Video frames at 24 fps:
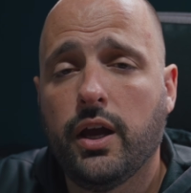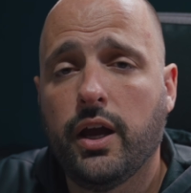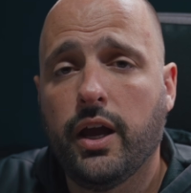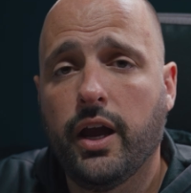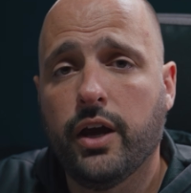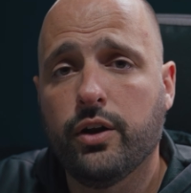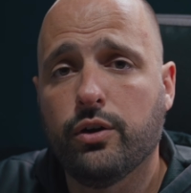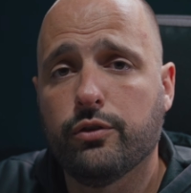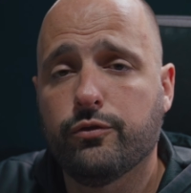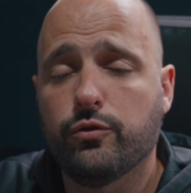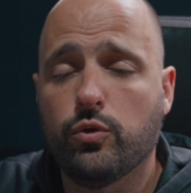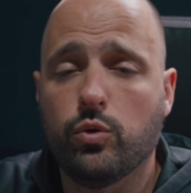
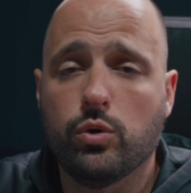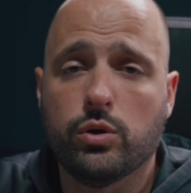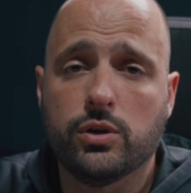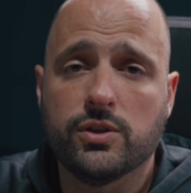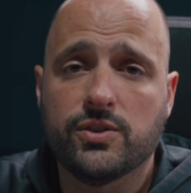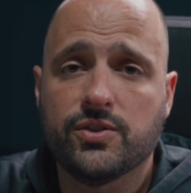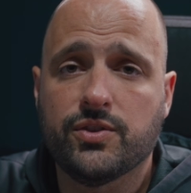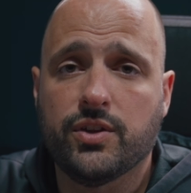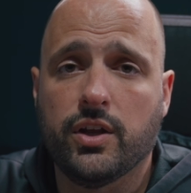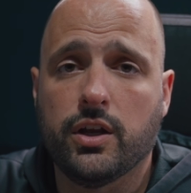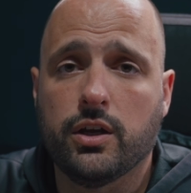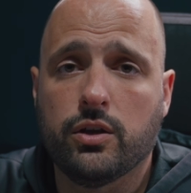And of
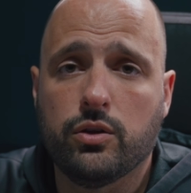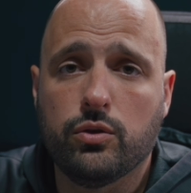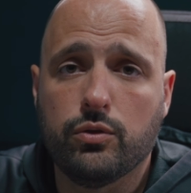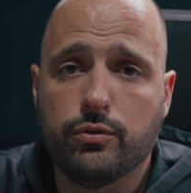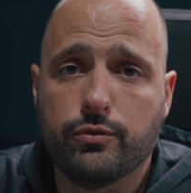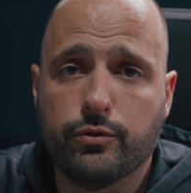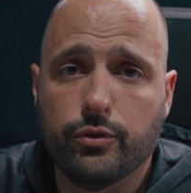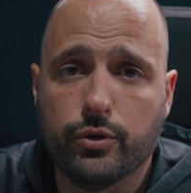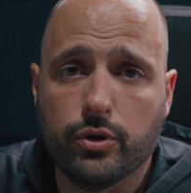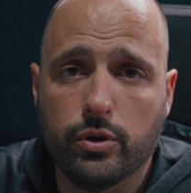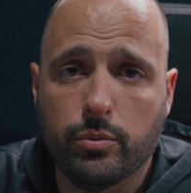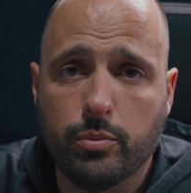course, thank you
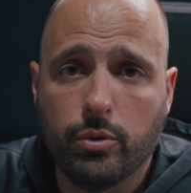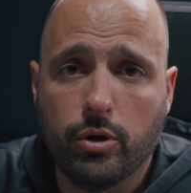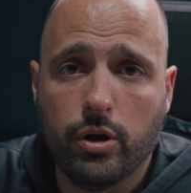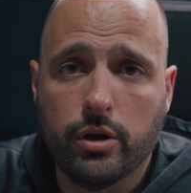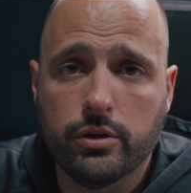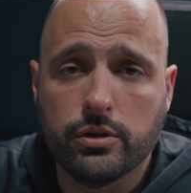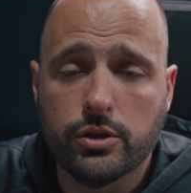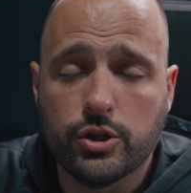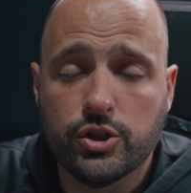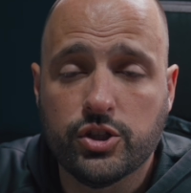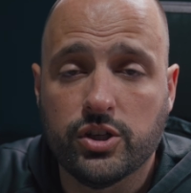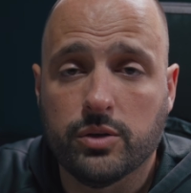for your
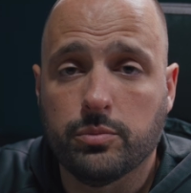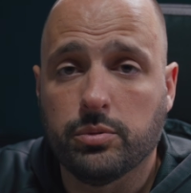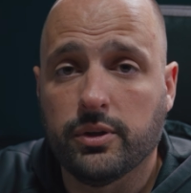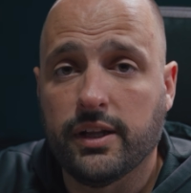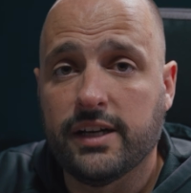partnership.